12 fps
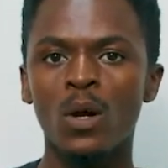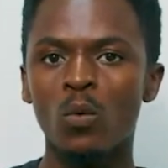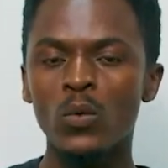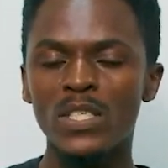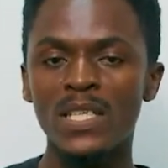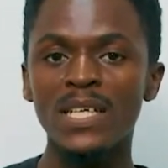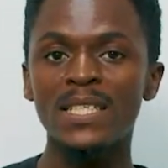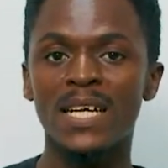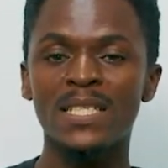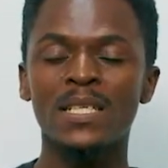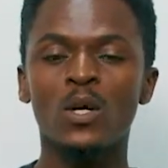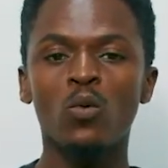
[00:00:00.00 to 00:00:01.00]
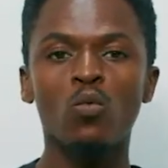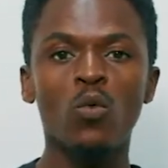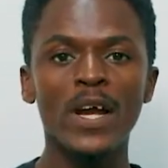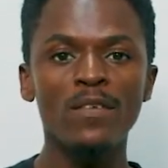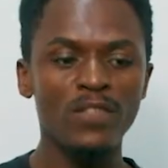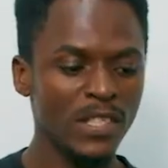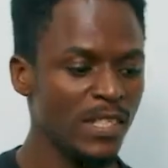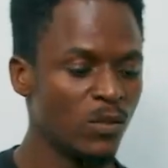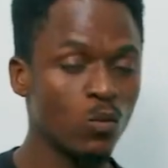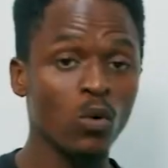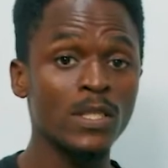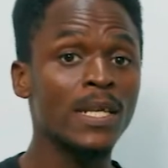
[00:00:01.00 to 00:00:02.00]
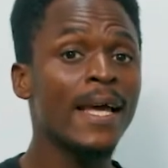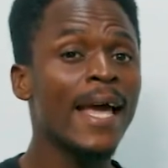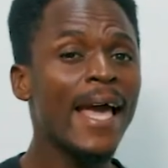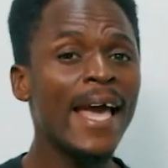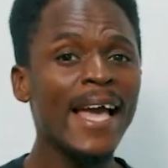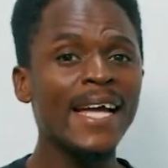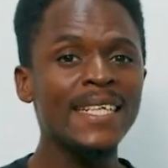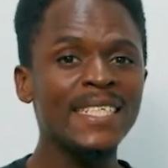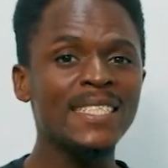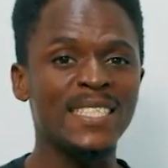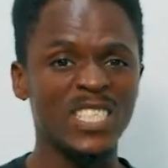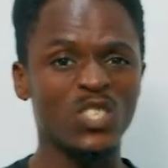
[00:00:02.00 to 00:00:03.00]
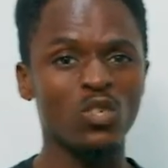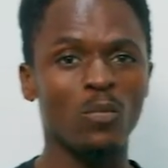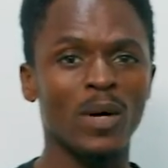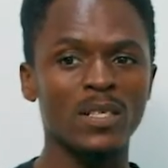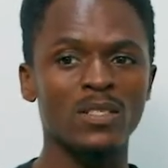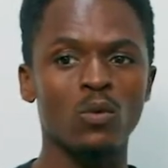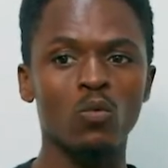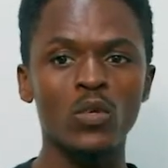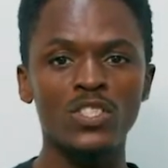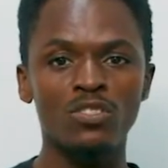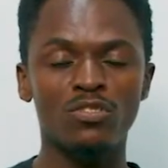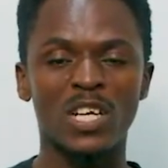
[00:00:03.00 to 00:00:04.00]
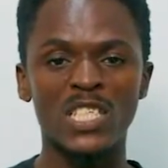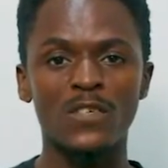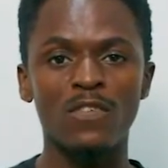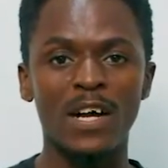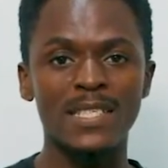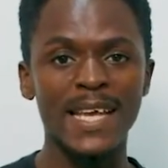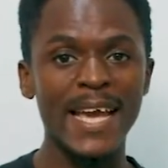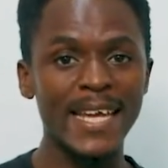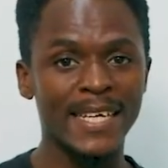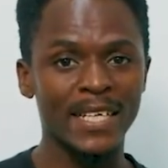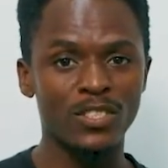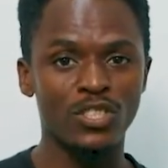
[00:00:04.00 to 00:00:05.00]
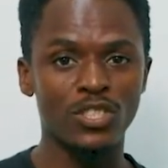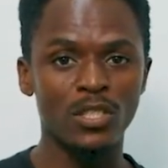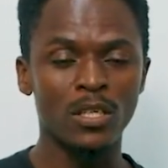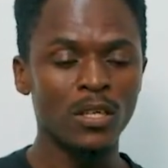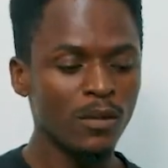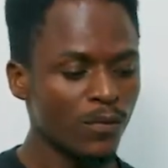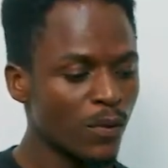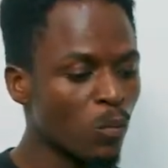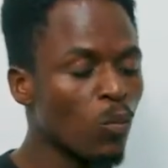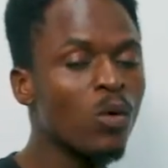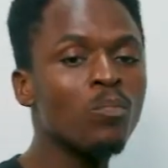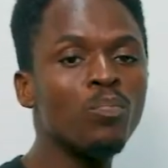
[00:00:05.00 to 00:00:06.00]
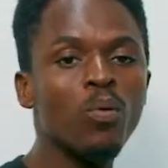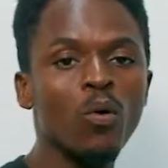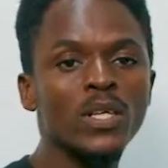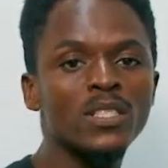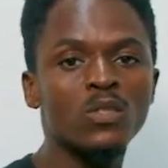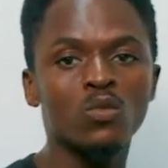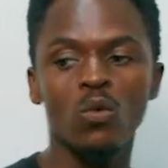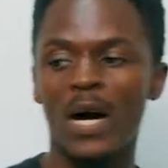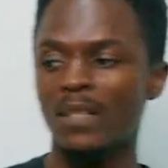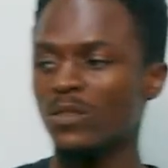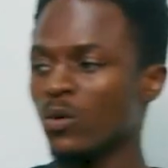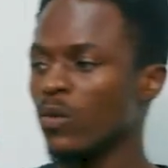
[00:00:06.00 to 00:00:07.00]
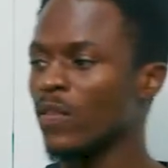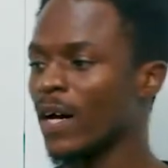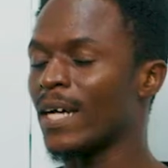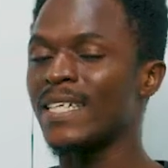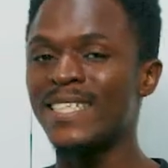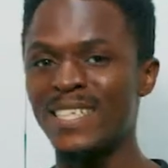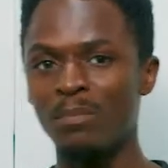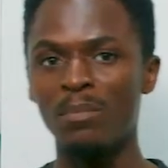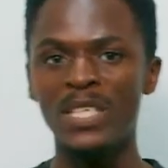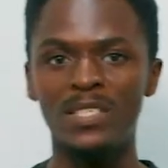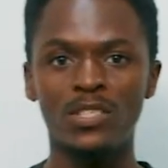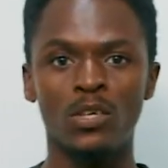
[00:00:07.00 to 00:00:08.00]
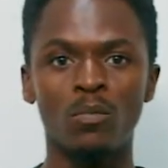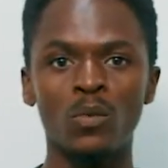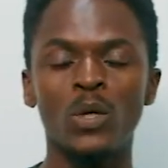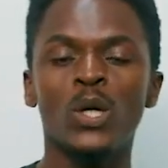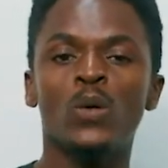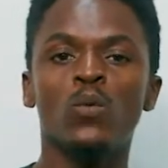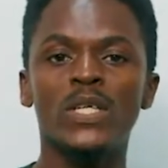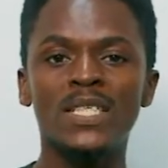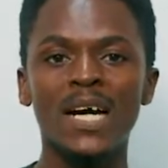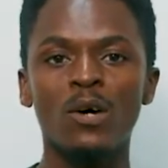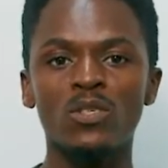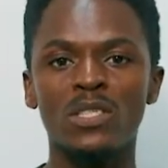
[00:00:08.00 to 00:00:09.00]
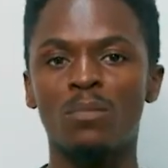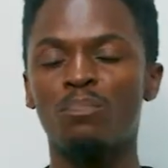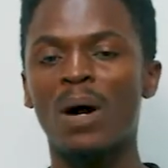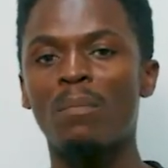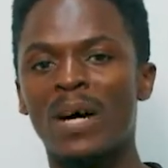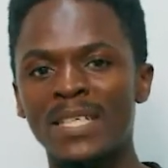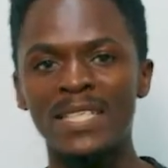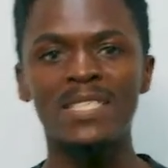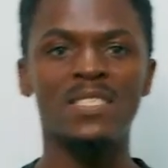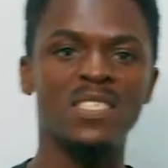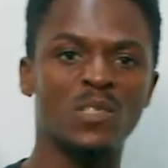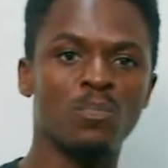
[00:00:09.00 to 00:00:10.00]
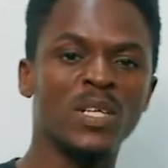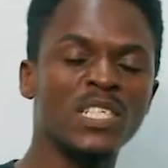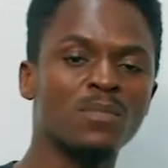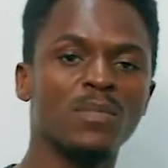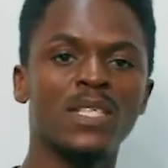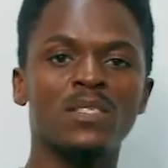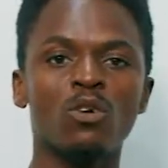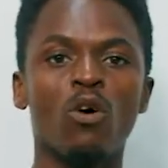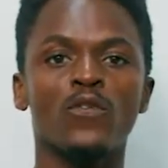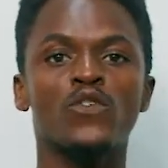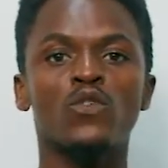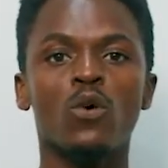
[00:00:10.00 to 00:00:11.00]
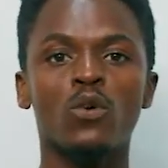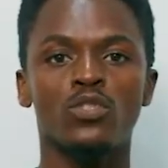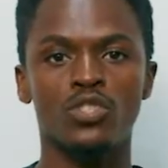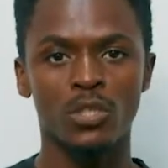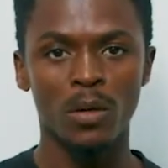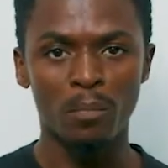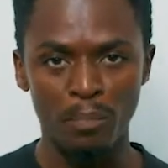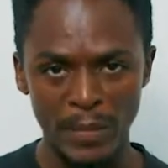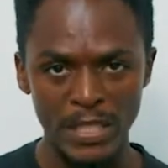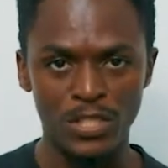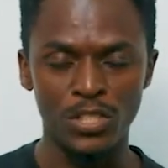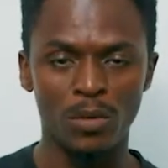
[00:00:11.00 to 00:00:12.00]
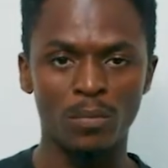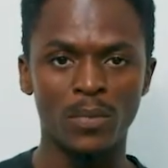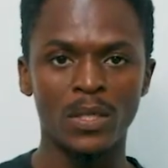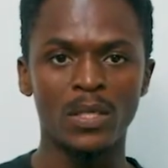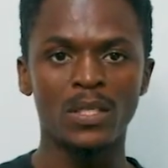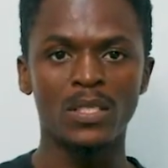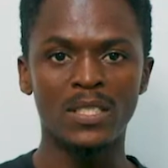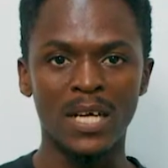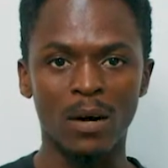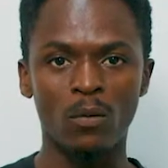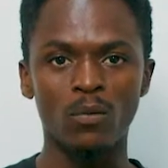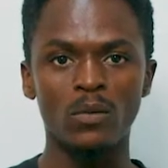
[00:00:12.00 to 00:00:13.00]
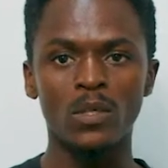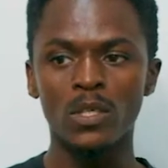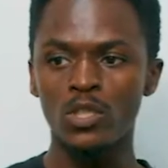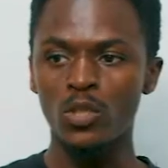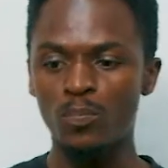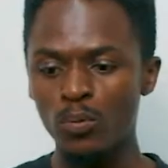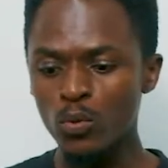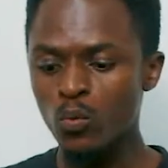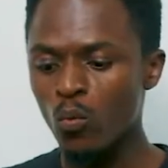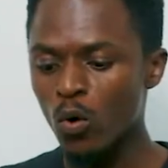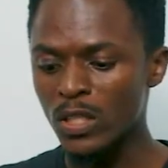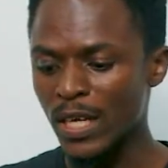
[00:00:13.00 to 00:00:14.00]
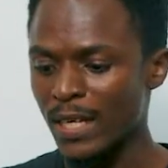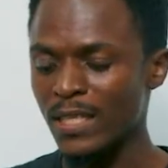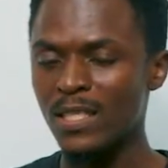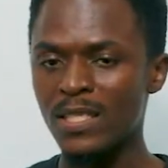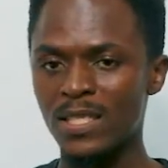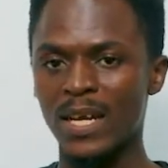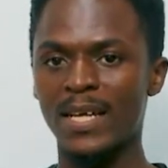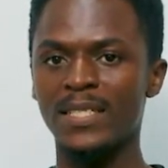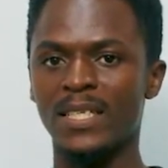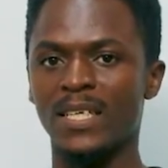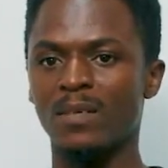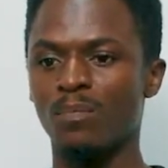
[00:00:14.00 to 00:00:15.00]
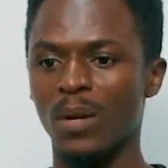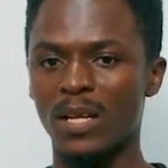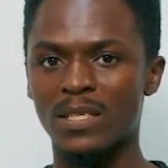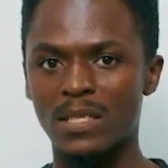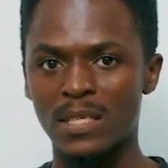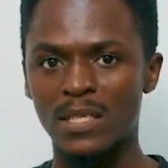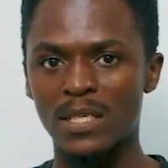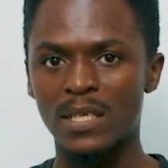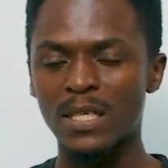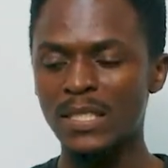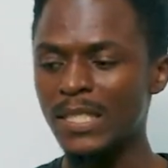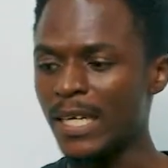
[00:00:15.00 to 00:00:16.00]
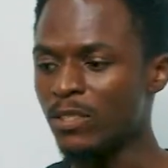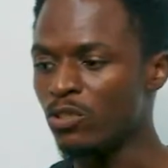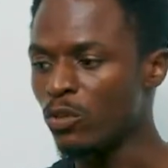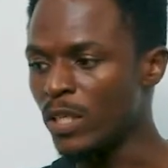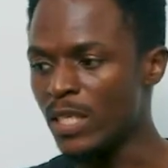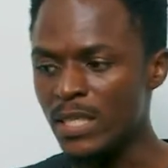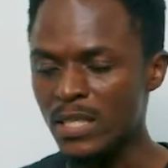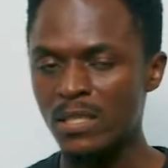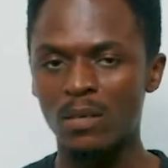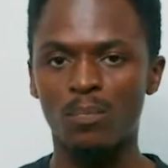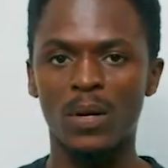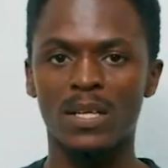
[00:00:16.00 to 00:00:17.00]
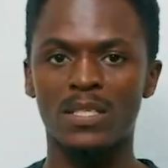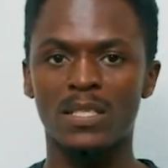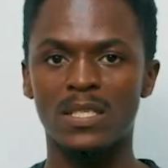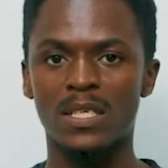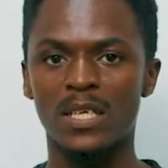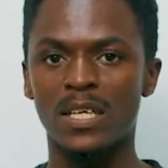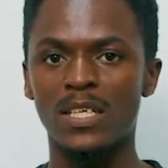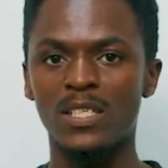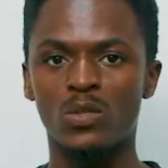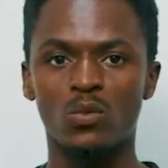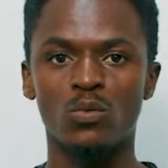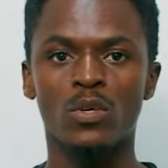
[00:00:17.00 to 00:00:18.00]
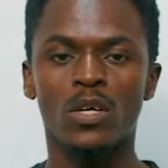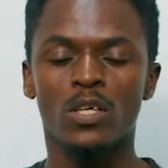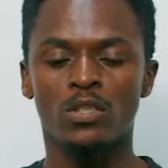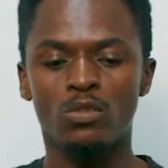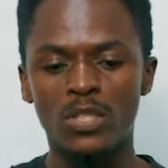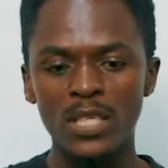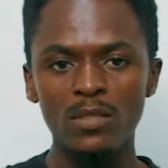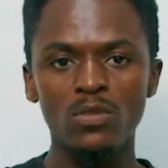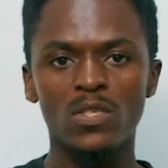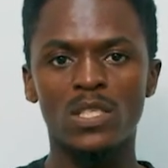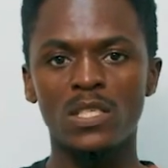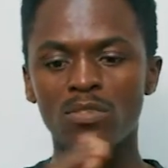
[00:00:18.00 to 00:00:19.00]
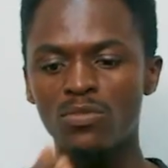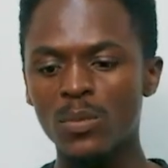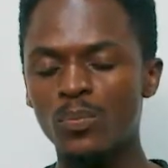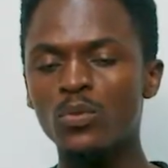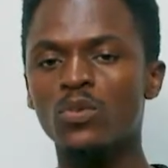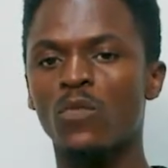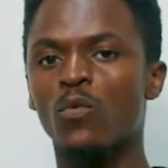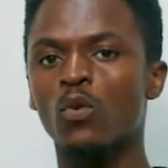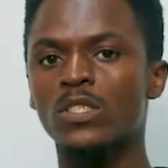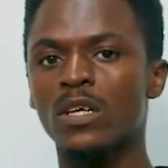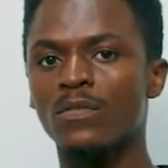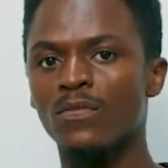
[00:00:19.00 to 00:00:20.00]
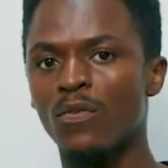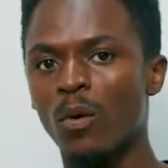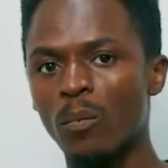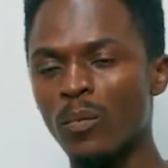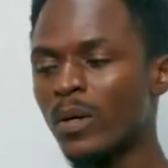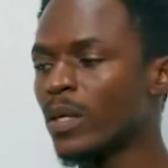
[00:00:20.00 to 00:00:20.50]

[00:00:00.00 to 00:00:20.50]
We say that wave is what? Any disturbance which transfers energy from one point to another in a medium without the permanent displacement of such medium. Now, you put water inside a plastic, then you heat the plastic a little. You tend to see ripples of water form.